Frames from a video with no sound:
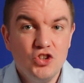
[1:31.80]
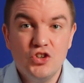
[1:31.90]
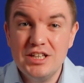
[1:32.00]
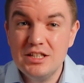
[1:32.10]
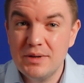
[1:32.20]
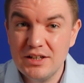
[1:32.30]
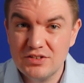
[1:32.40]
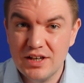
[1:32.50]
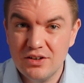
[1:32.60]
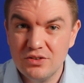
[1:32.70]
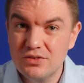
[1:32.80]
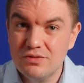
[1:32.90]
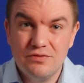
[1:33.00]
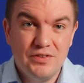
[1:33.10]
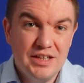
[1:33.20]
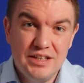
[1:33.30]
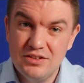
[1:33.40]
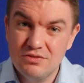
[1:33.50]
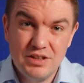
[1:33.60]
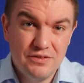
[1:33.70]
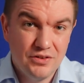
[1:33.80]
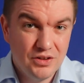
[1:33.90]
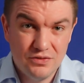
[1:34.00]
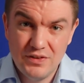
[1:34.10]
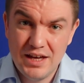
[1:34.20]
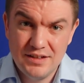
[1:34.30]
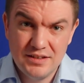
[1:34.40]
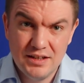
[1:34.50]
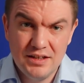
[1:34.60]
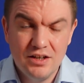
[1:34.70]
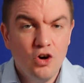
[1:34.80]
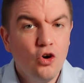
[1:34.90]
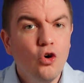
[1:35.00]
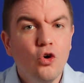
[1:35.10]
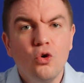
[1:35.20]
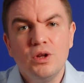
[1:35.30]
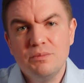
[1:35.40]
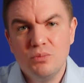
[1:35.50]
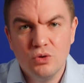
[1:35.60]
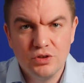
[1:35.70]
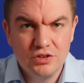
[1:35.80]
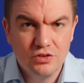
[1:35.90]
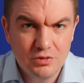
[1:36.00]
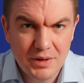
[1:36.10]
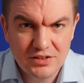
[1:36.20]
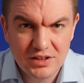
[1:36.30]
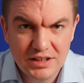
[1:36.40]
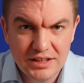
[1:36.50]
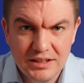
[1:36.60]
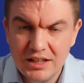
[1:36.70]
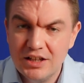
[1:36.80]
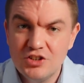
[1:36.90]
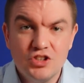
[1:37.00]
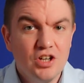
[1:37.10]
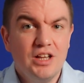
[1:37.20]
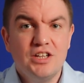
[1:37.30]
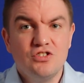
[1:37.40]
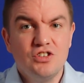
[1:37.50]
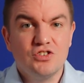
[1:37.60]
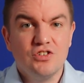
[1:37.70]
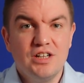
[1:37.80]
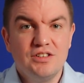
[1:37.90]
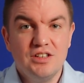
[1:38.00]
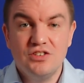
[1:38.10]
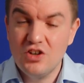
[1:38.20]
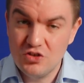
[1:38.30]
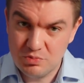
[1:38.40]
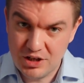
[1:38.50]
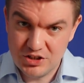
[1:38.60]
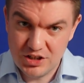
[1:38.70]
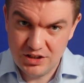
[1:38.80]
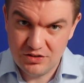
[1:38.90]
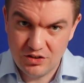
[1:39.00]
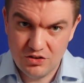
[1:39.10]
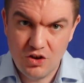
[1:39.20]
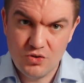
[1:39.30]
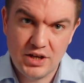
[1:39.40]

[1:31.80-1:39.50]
Your eBay sales, fees, refunds, VAT, all imported automatically. Journal entries created, no spreadsheets, no